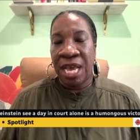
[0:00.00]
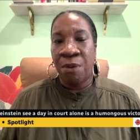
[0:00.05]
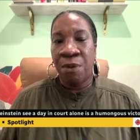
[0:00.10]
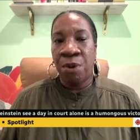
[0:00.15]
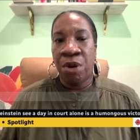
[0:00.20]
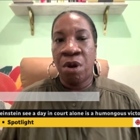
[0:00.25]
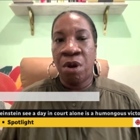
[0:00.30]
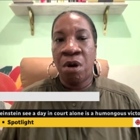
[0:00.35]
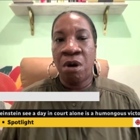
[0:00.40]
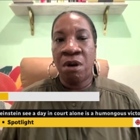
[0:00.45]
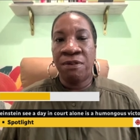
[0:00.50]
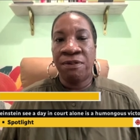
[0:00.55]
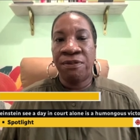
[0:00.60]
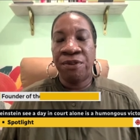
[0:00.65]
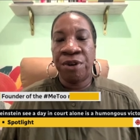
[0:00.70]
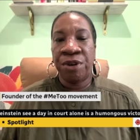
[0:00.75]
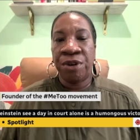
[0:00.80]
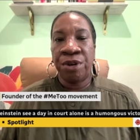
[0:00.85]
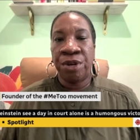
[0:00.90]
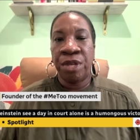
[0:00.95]
I would
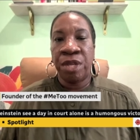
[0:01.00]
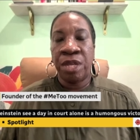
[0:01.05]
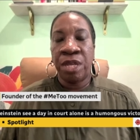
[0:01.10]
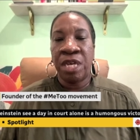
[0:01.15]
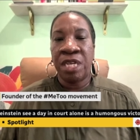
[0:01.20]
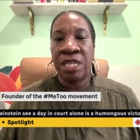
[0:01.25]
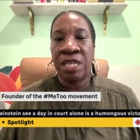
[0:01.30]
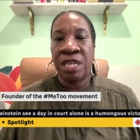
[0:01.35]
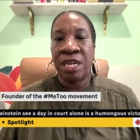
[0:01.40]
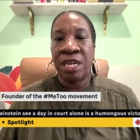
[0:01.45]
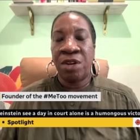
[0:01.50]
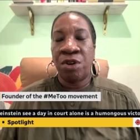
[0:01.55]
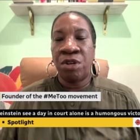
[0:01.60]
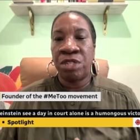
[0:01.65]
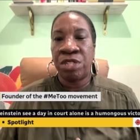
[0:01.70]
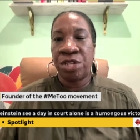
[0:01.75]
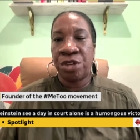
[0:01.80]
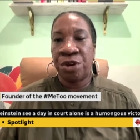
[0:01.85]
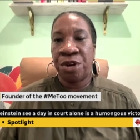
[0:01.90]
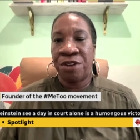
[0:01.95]
offer an
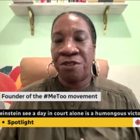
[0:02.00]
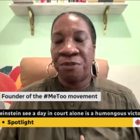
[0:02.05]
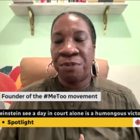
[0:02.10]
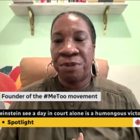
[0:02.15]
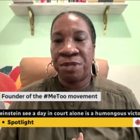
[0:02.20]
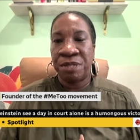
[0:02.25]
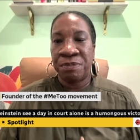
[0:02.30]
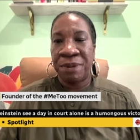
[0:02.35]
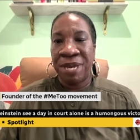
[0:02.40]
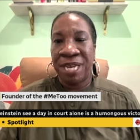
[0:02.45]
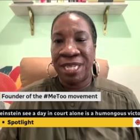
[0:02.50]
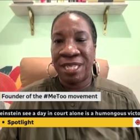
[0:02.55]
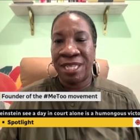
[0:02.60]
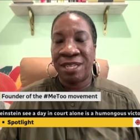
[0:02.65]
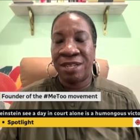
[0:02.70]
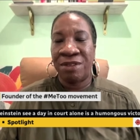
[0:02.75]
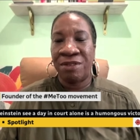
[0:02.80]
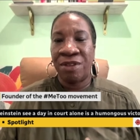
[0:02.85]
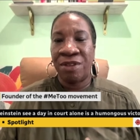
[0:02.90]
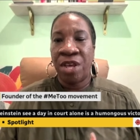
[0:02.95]
alternative
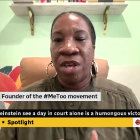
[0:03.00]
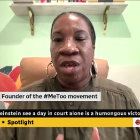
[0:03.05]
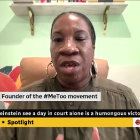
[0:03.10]
perspective.